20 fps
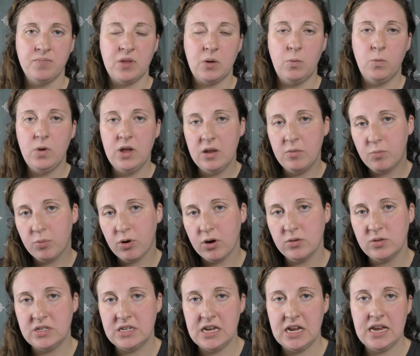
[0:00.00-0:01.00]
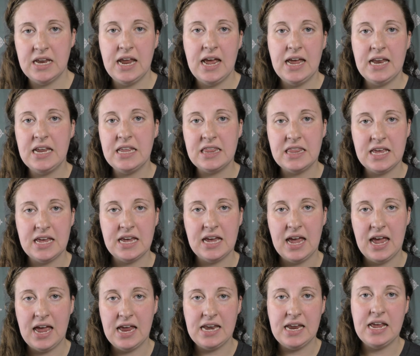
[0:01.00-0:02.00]
wheat protein, anything,
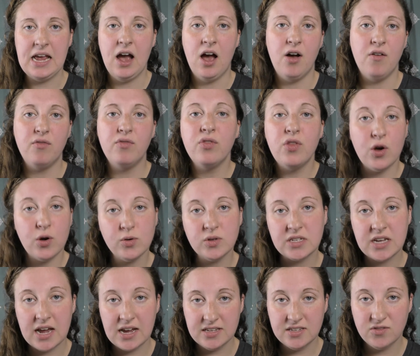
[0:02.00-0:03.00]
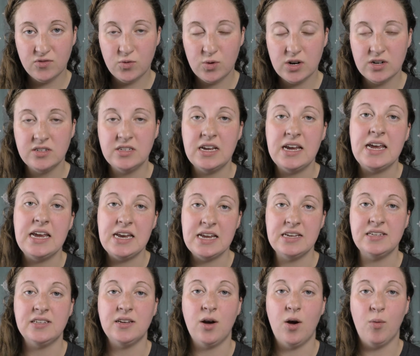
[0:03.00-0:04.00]
any of those kinds of words, it
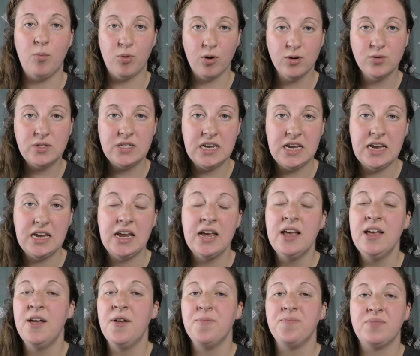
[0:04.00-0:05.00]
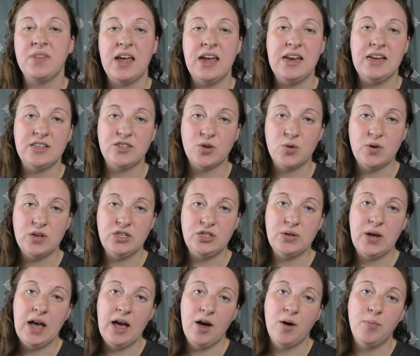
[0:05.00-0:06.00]
is protein, and it's going to
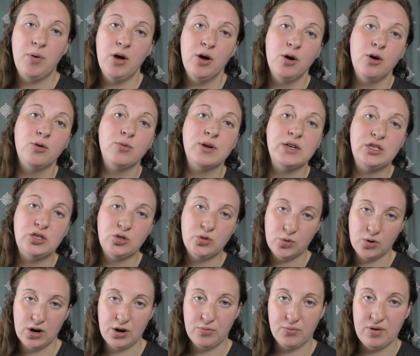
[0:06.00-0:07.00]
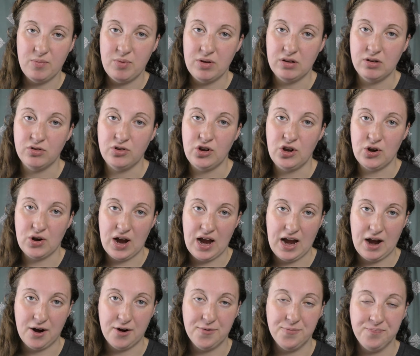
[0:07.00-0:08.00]
help restore and rebuild your
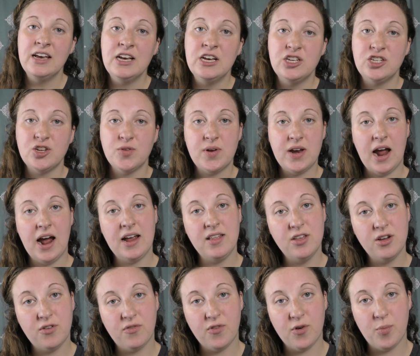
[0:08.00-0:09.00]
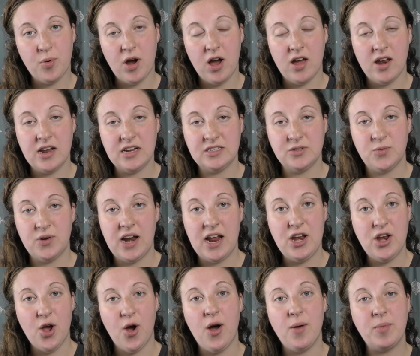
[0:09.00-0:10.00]
hair. So when I look for products, when I
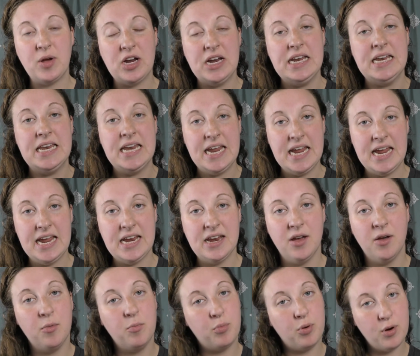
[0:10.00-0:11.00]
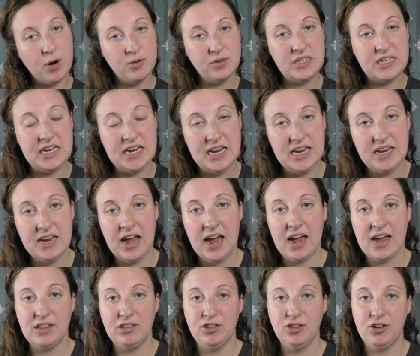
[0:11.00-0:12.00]
know I'm gonna need protein,
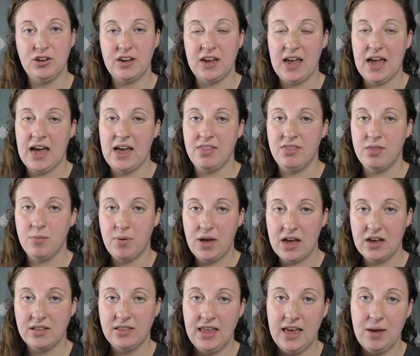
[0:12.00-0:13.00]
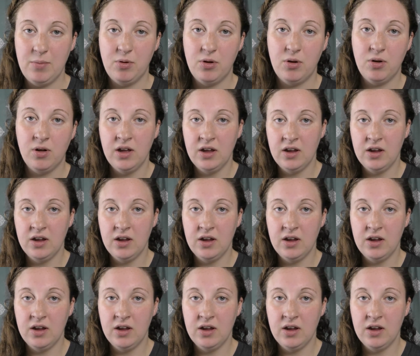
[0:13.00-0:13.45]
I look at the back label